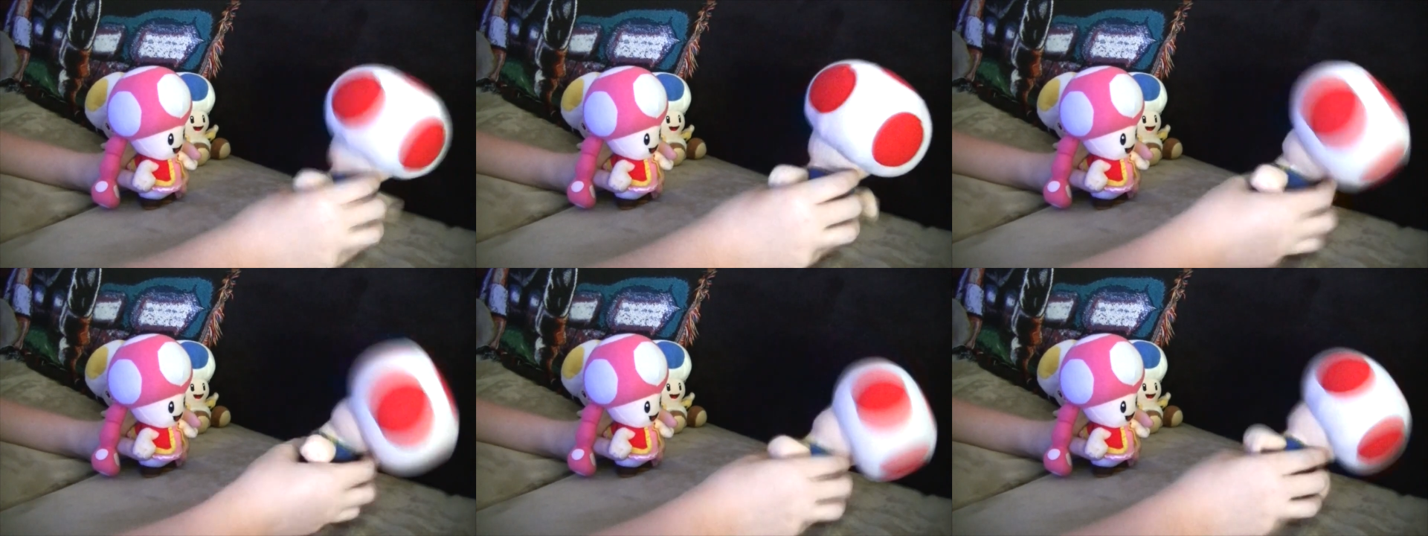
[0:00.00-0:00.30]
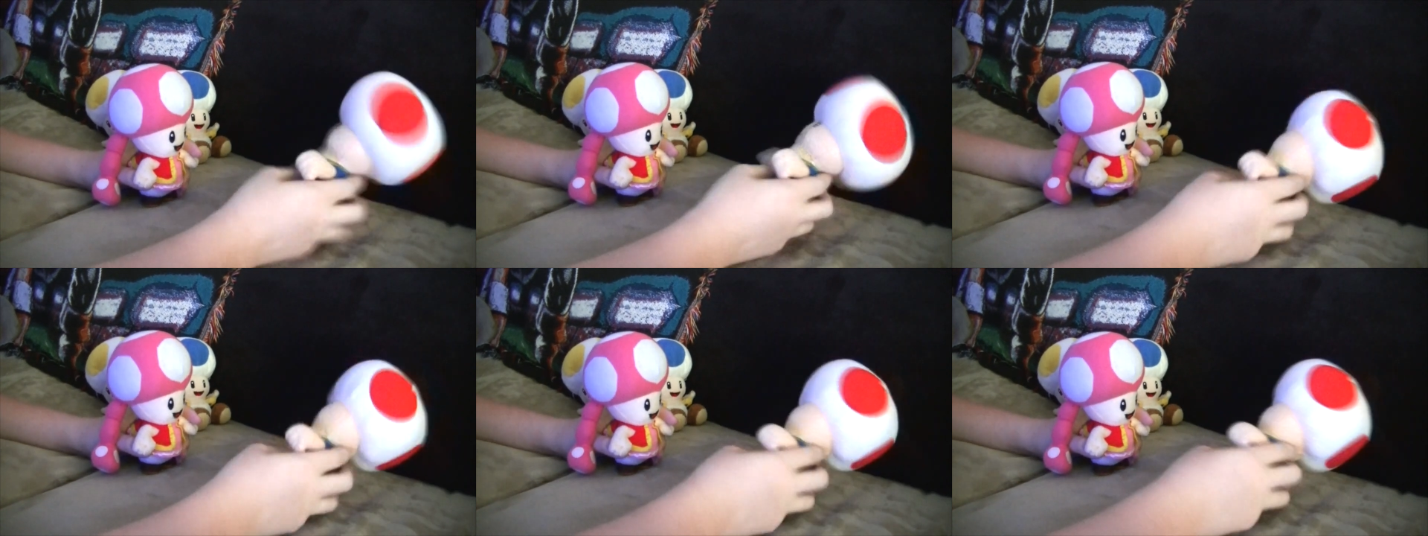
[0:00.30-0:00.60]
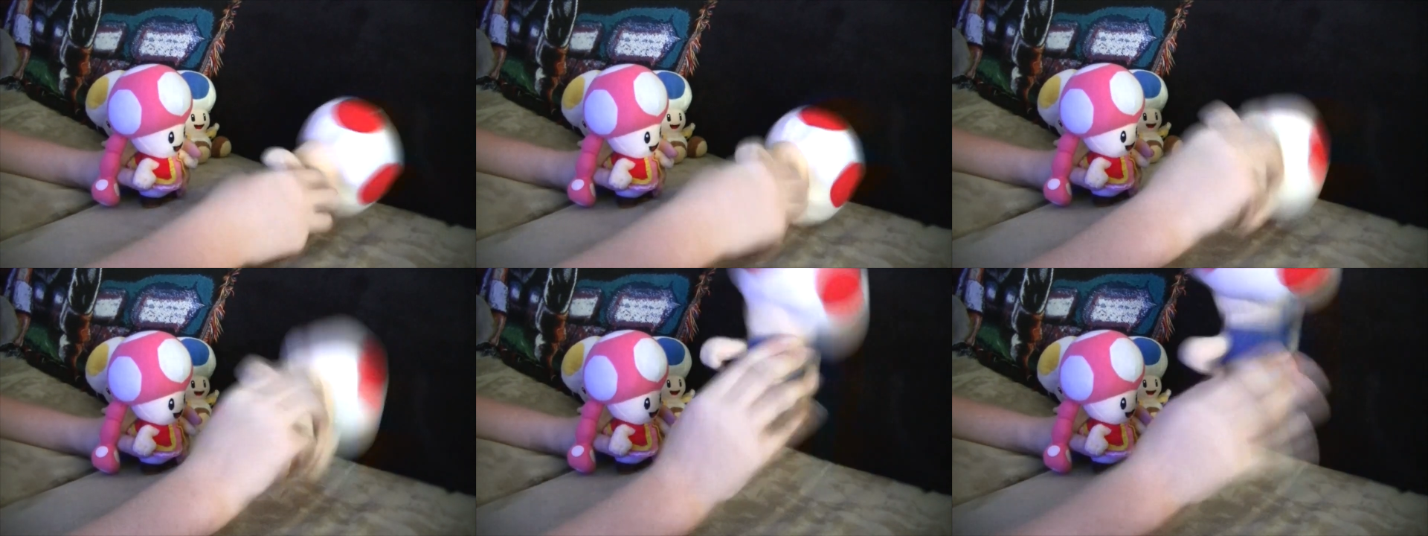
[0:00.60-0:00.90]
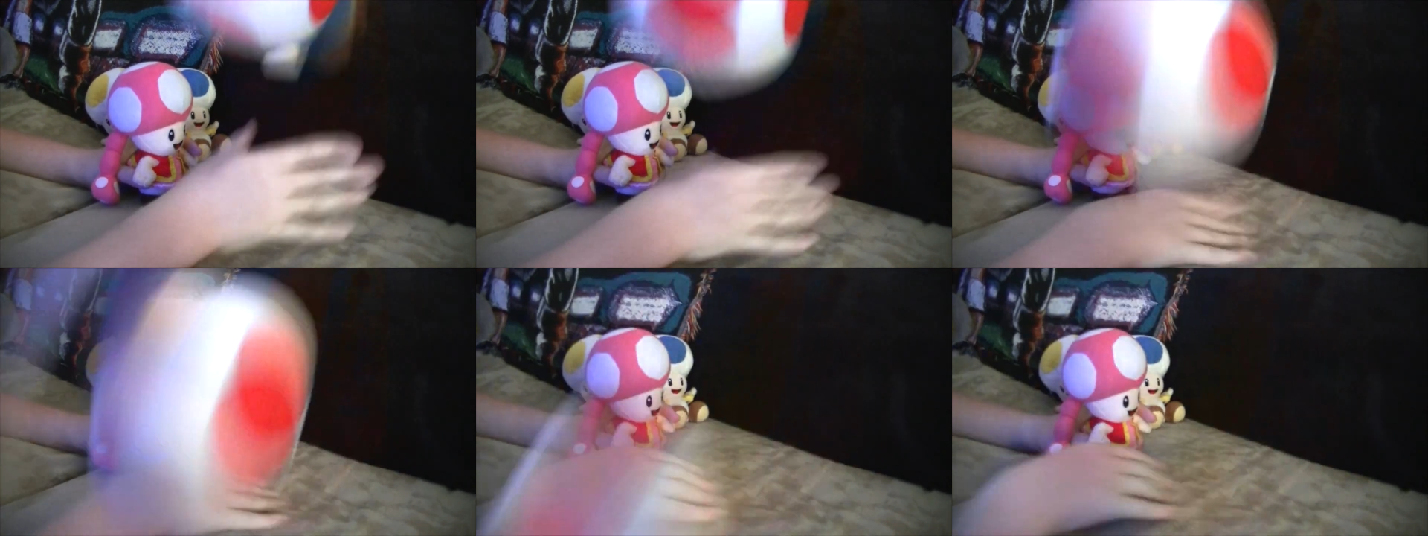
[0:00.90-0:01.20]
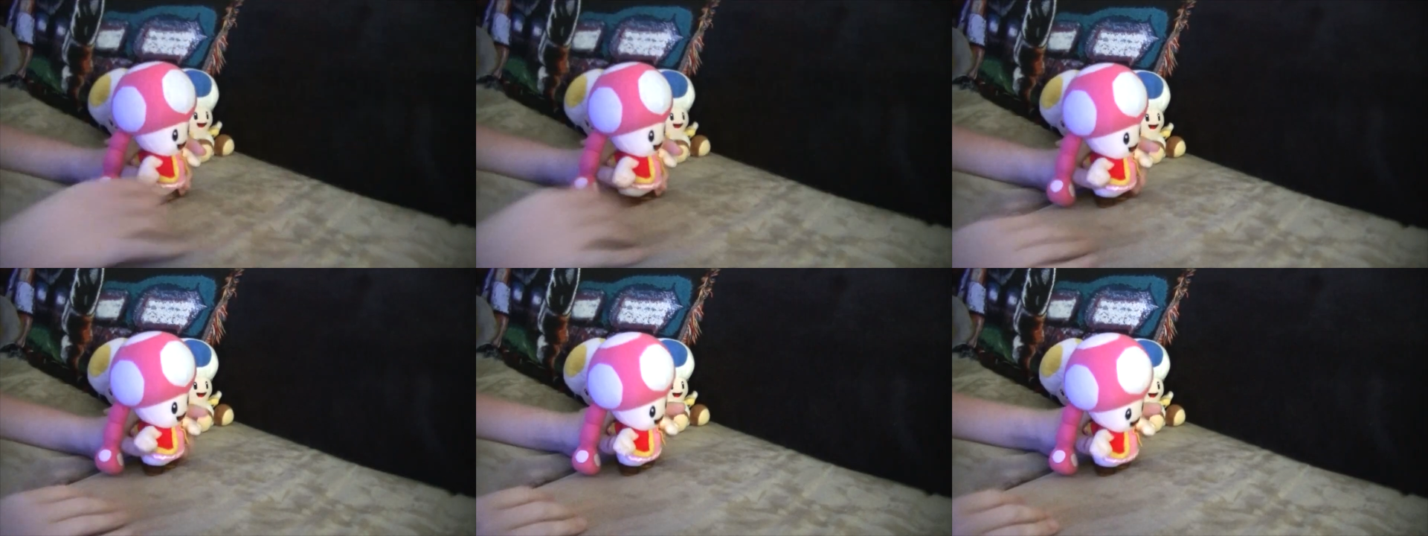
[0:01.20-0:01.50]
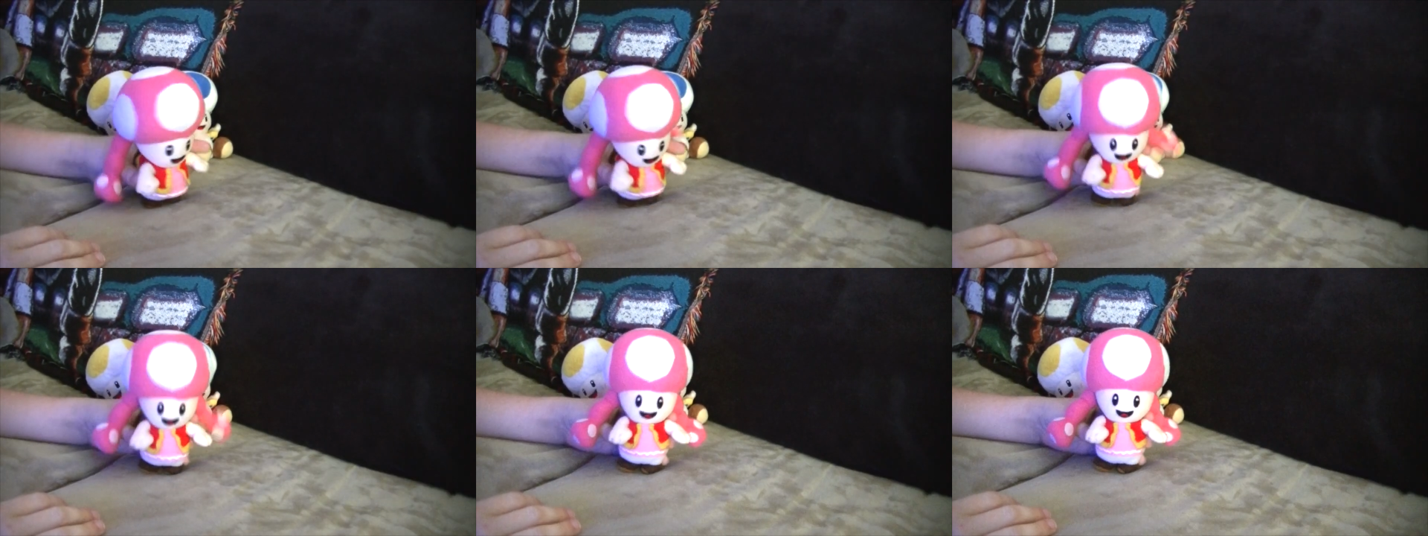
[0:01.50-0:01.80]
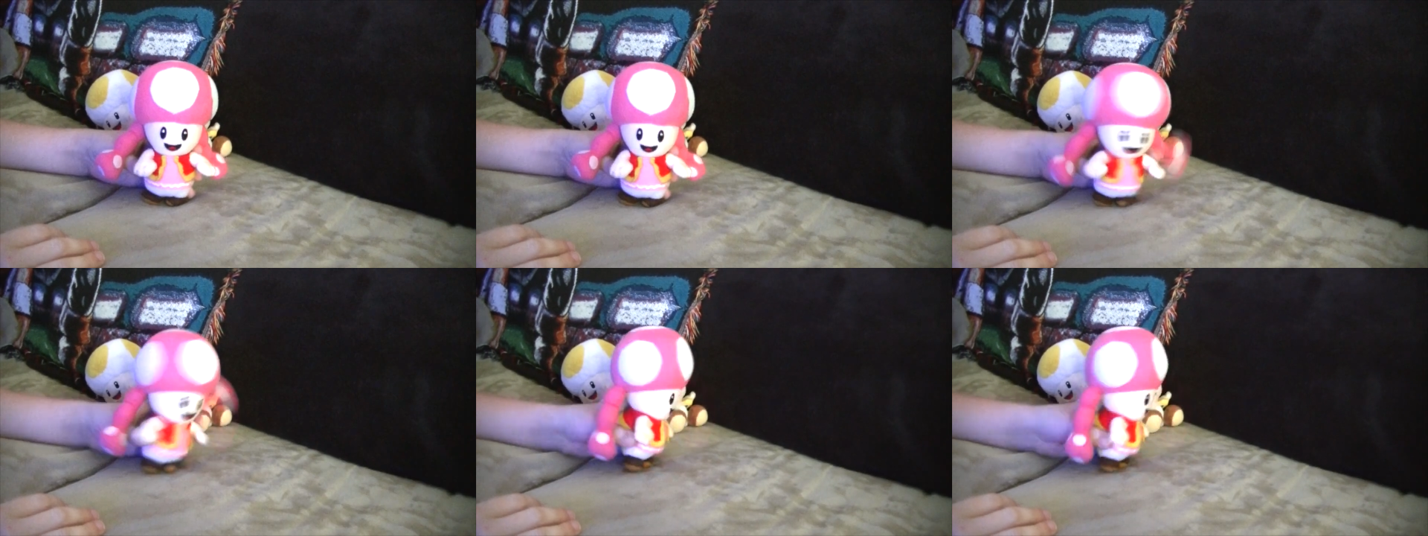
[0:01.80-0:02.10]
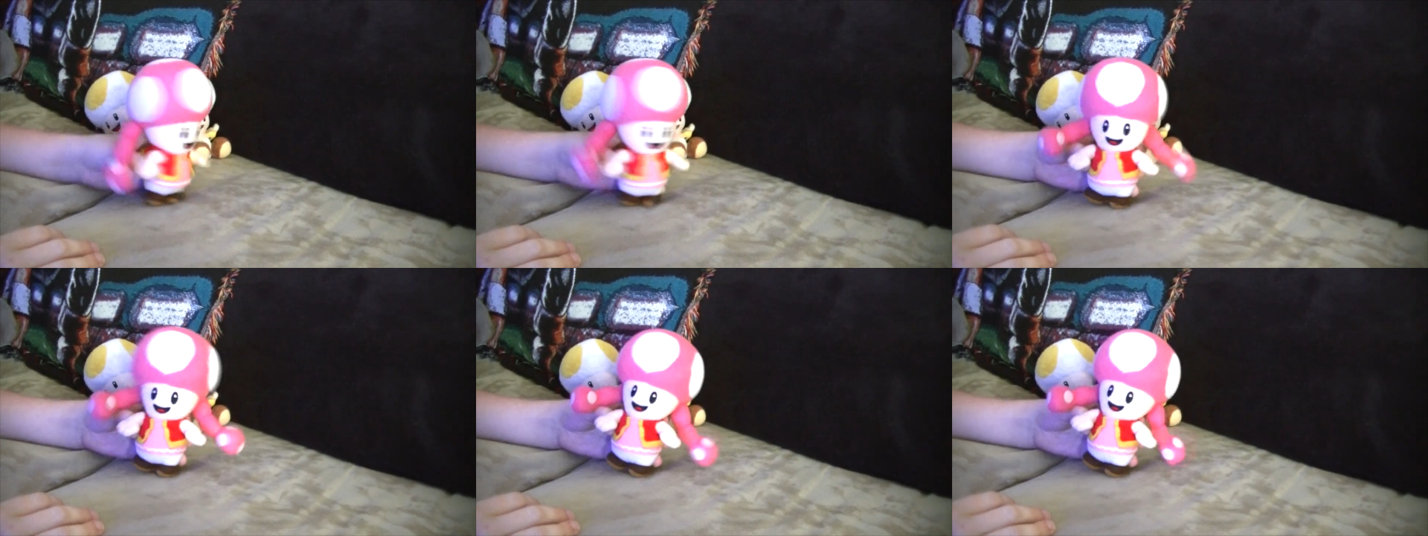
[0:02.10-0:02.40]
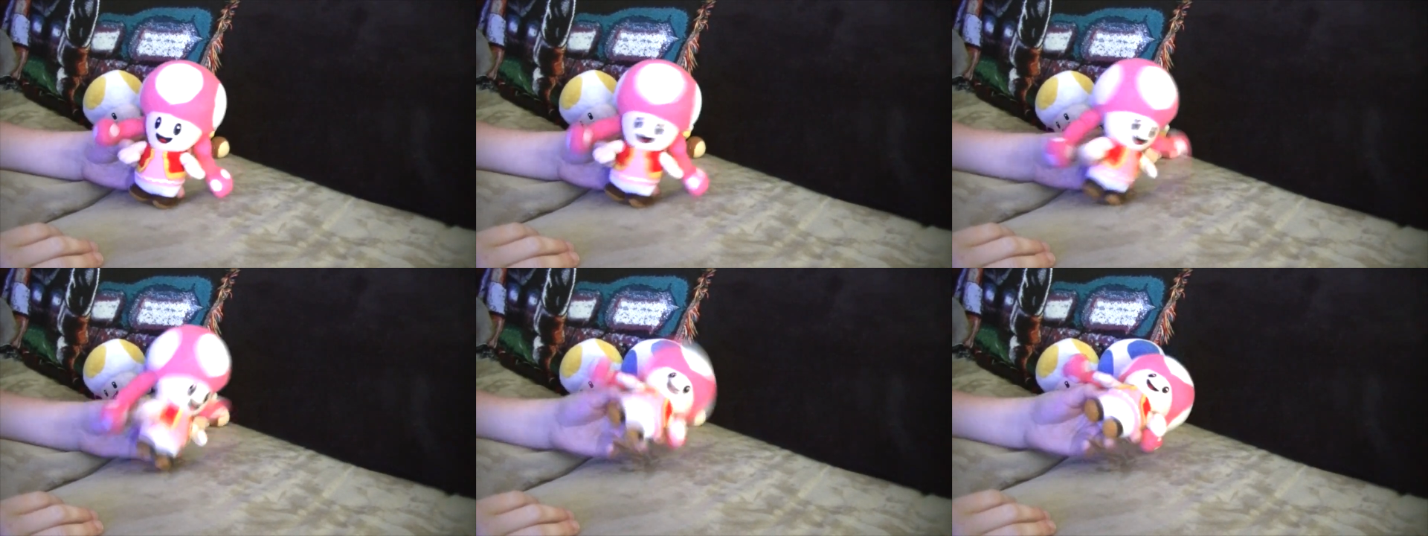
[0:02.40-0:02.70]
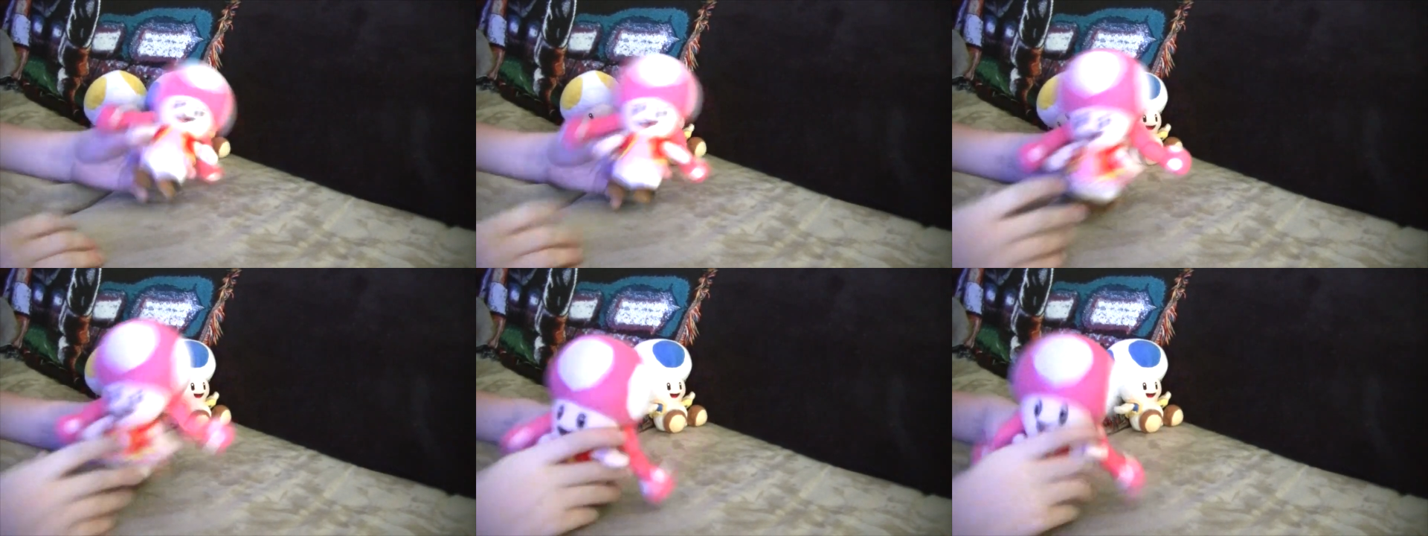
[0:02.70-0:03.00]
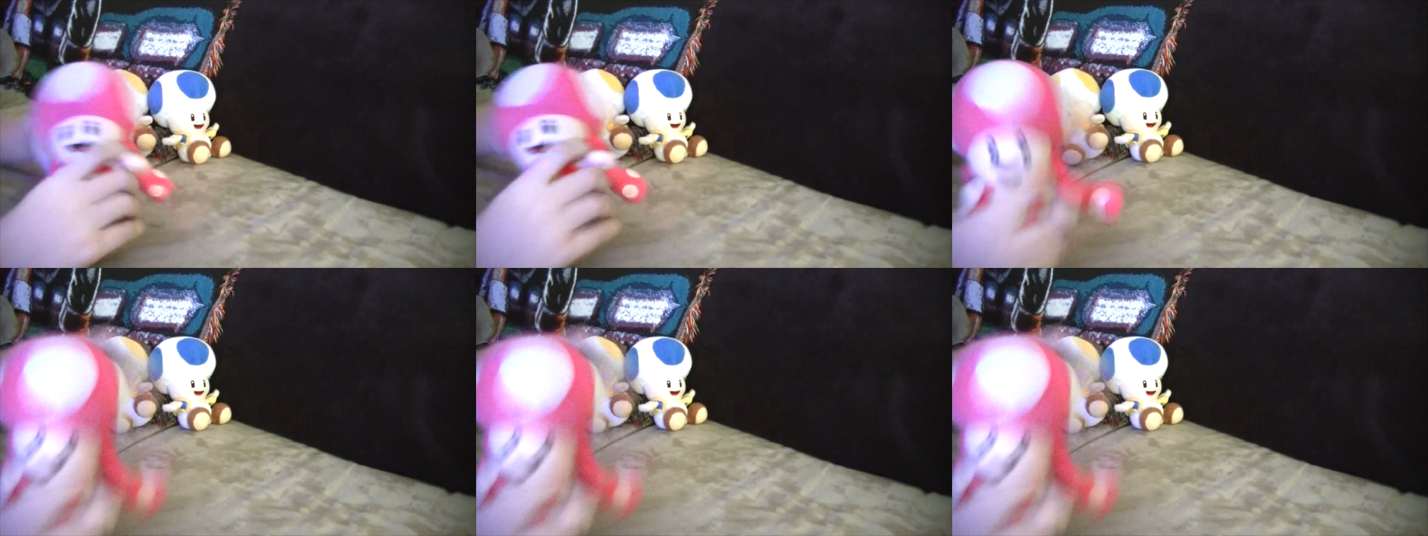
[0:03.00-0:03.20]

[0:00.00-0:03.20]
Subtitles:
Nobody's mouth can be seen.